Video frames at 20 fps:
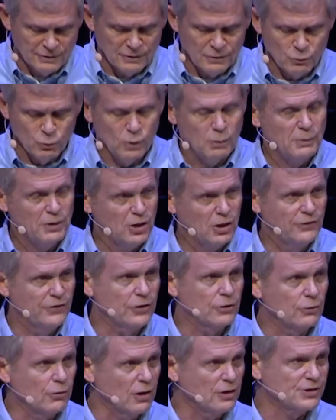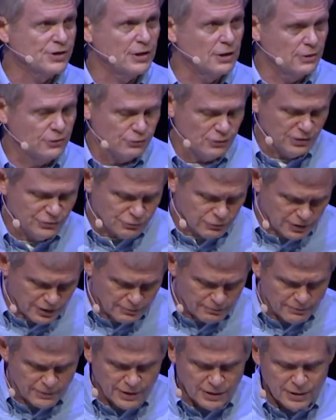the woman on the cross-country
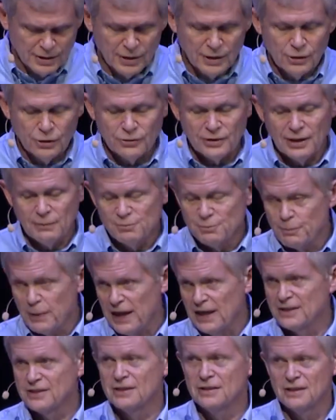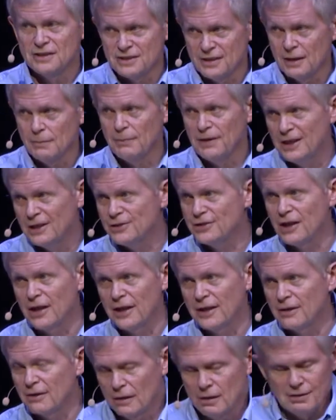trip who keeps passing the same
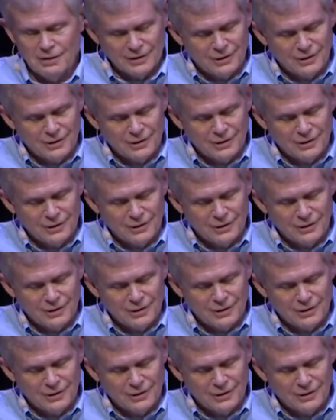hitchhiker.